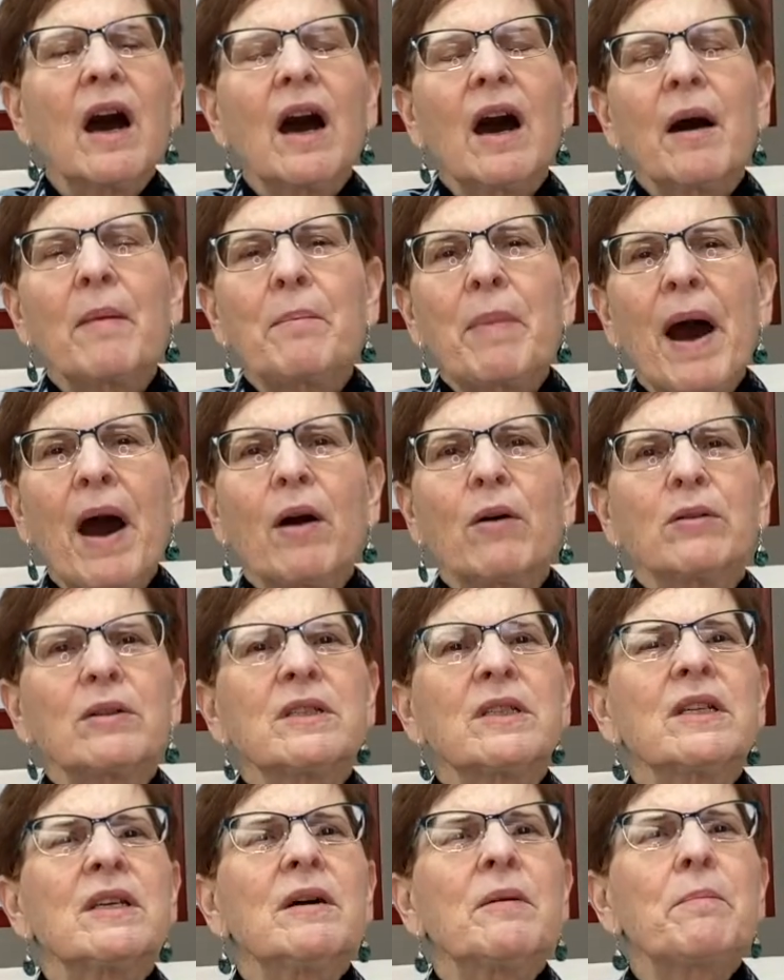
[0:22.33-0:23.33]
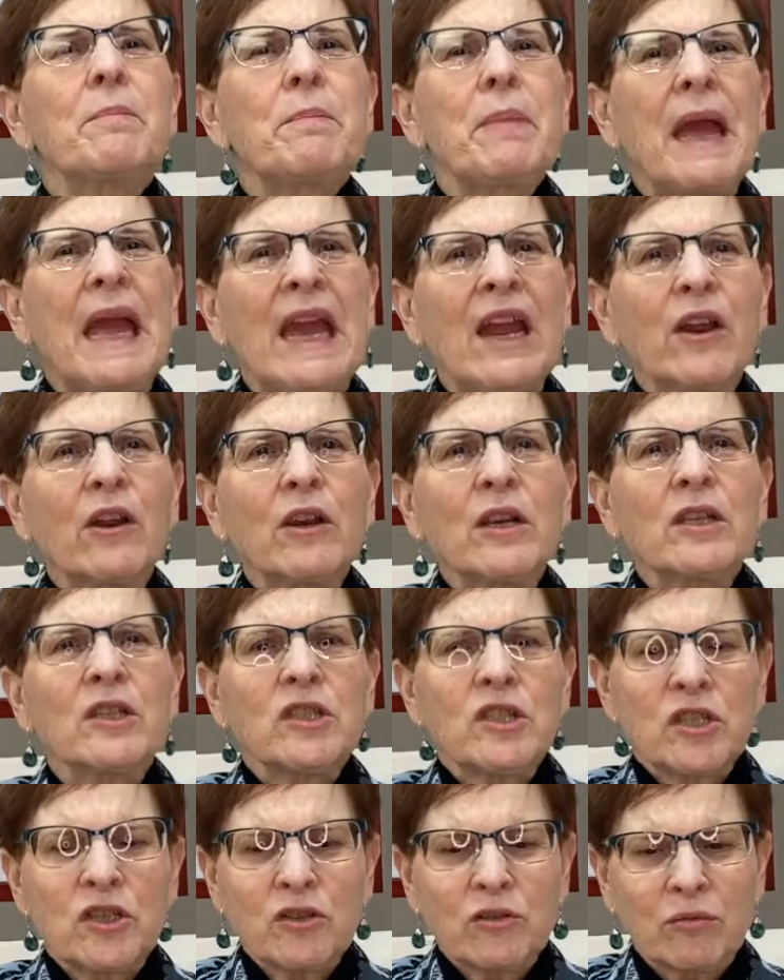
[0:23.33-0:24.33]
about parent
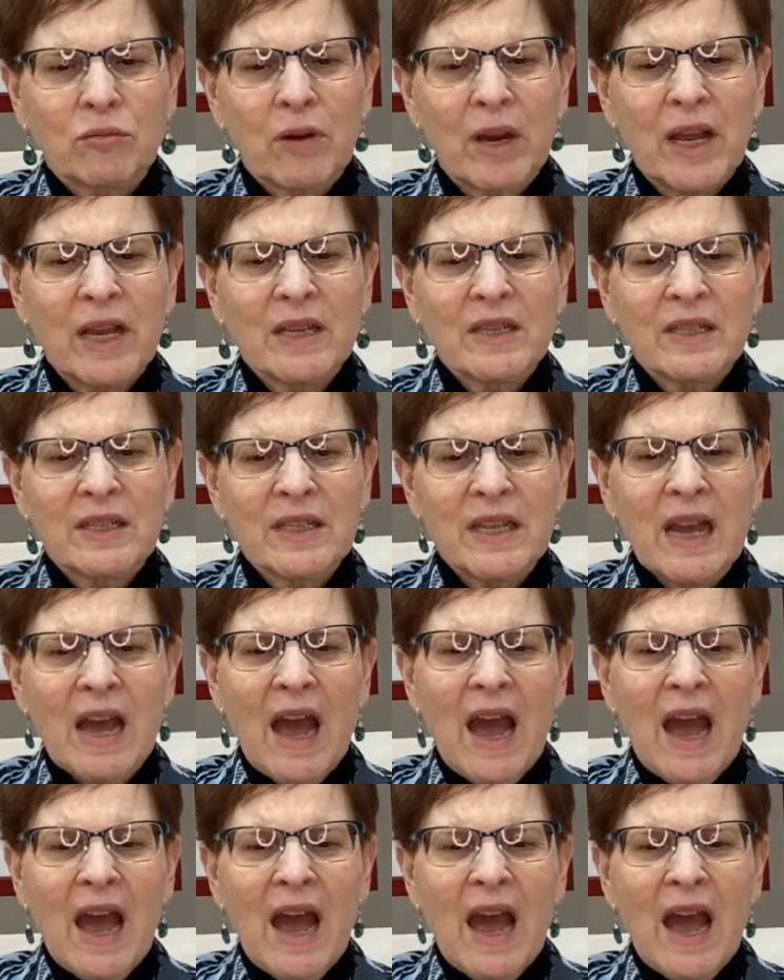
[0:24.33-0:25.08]
stress